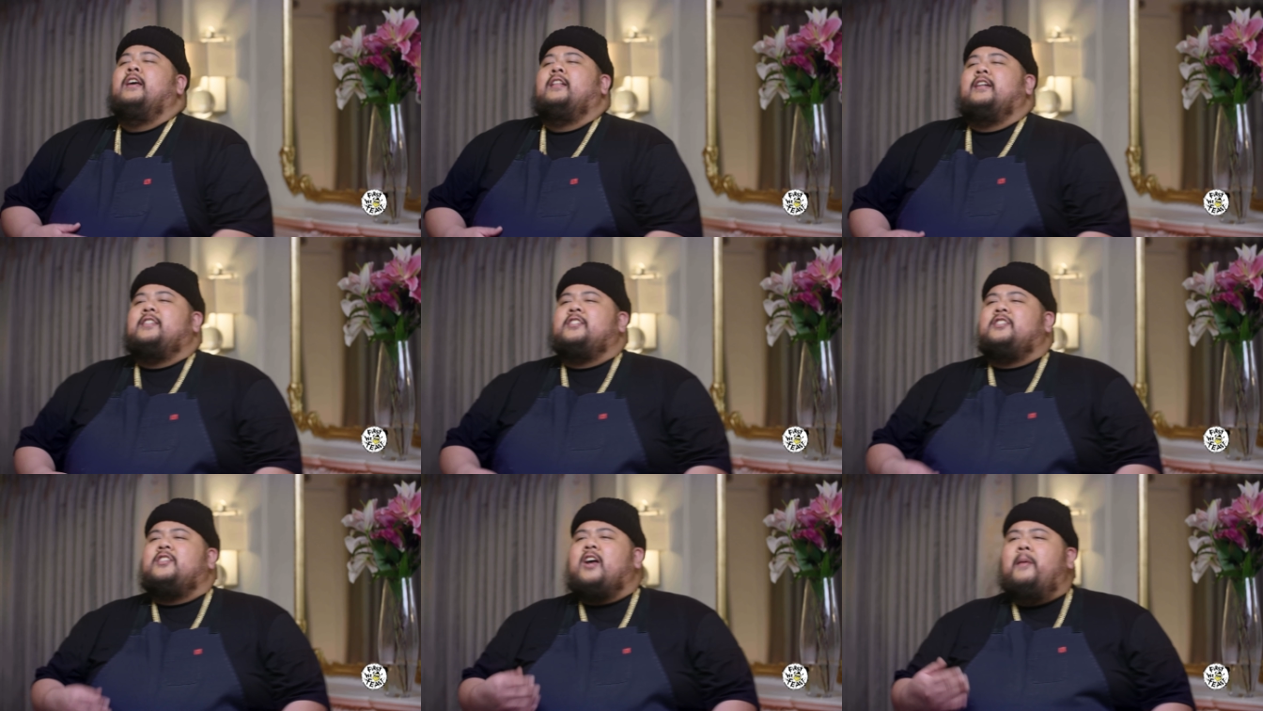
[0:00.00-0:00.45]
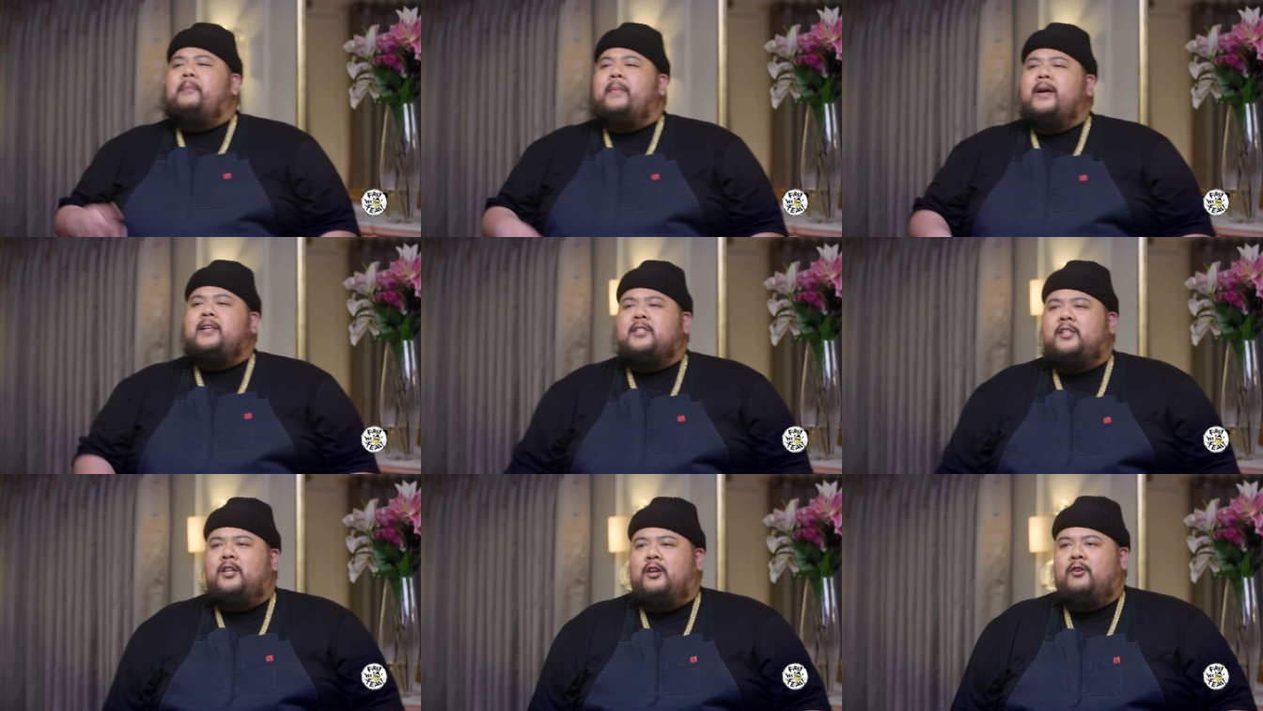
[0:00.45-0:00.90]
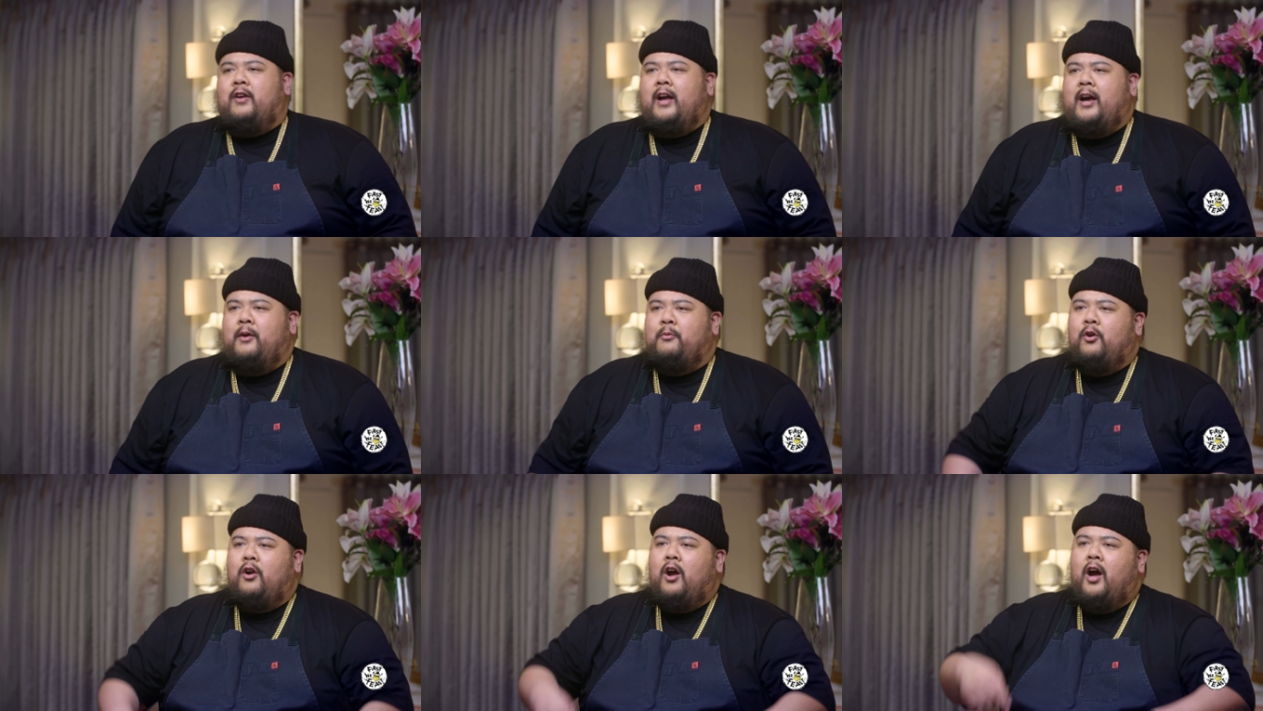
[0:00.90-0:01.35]
Let's stop messing
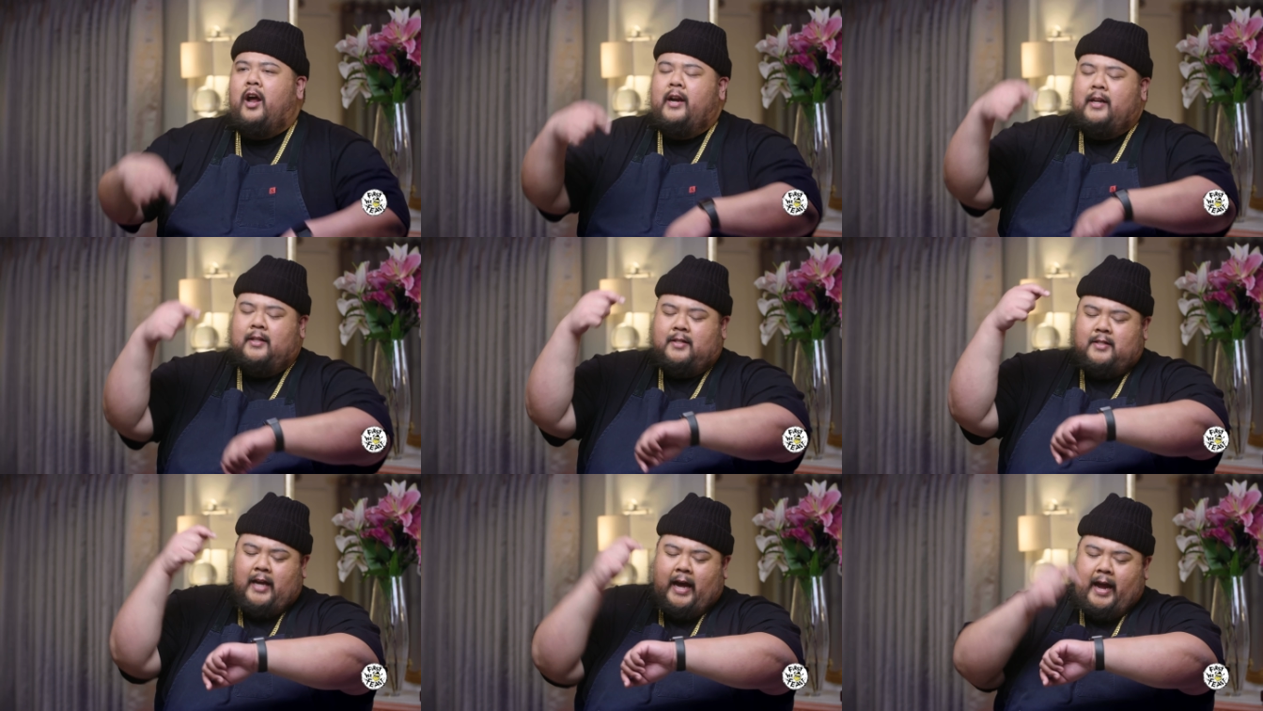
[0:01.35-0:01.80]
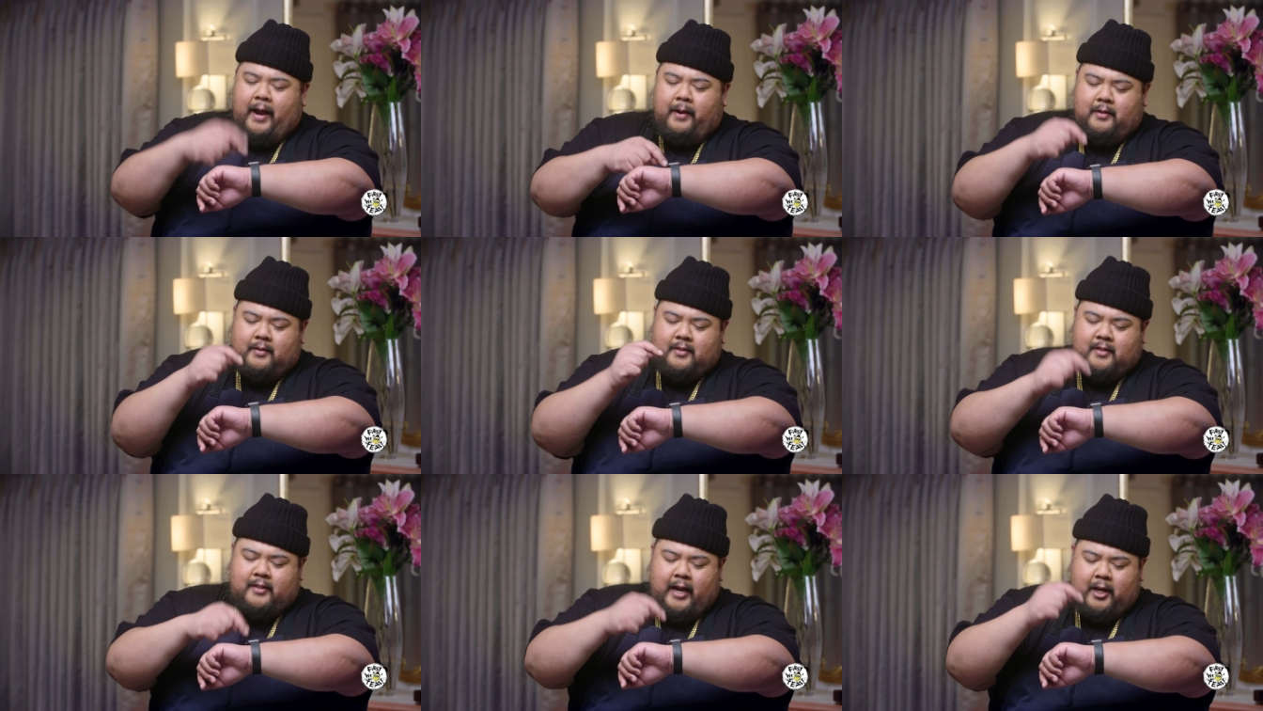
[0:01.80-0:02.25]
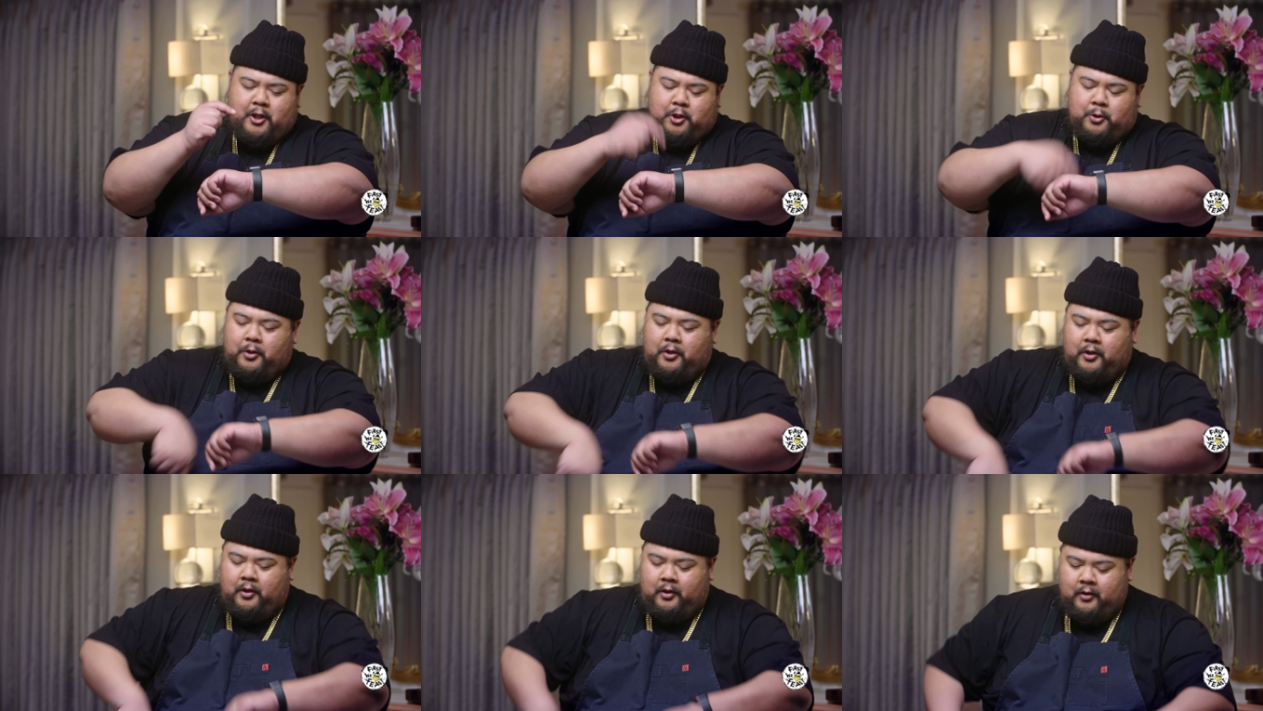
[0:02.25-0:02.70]
around, we're on a tight
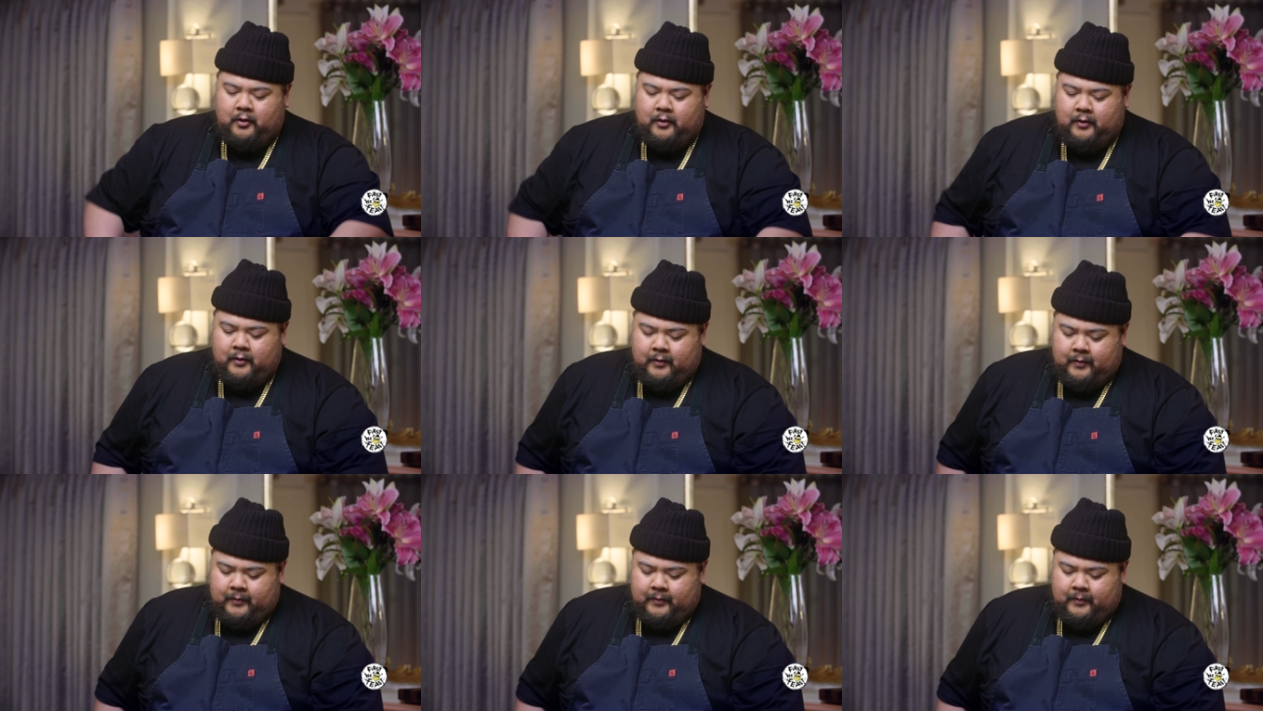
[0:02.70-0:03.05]
schedule.